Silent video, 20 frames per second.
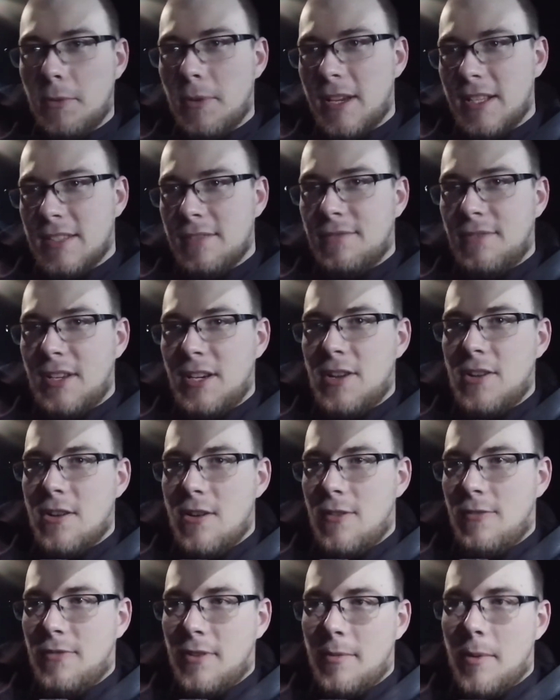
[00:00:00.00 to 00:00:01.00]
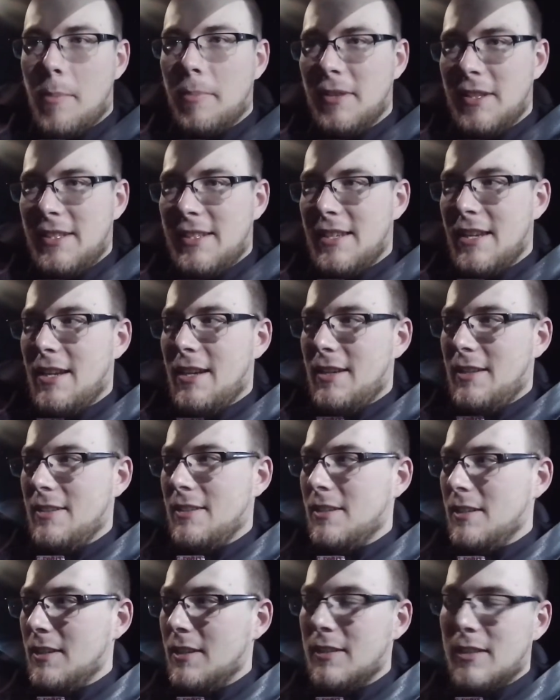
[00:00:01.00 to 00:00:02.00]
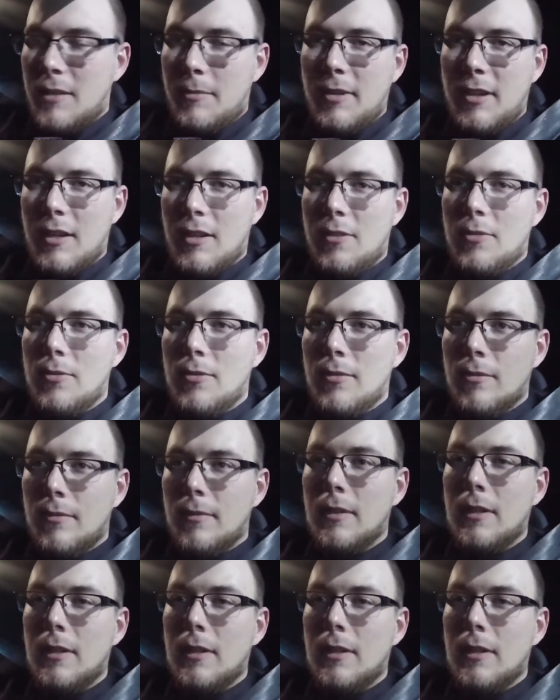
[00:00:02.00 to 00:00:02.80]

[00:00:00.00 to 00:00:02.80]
we got some video from up in the stands. That'd be kind of cool.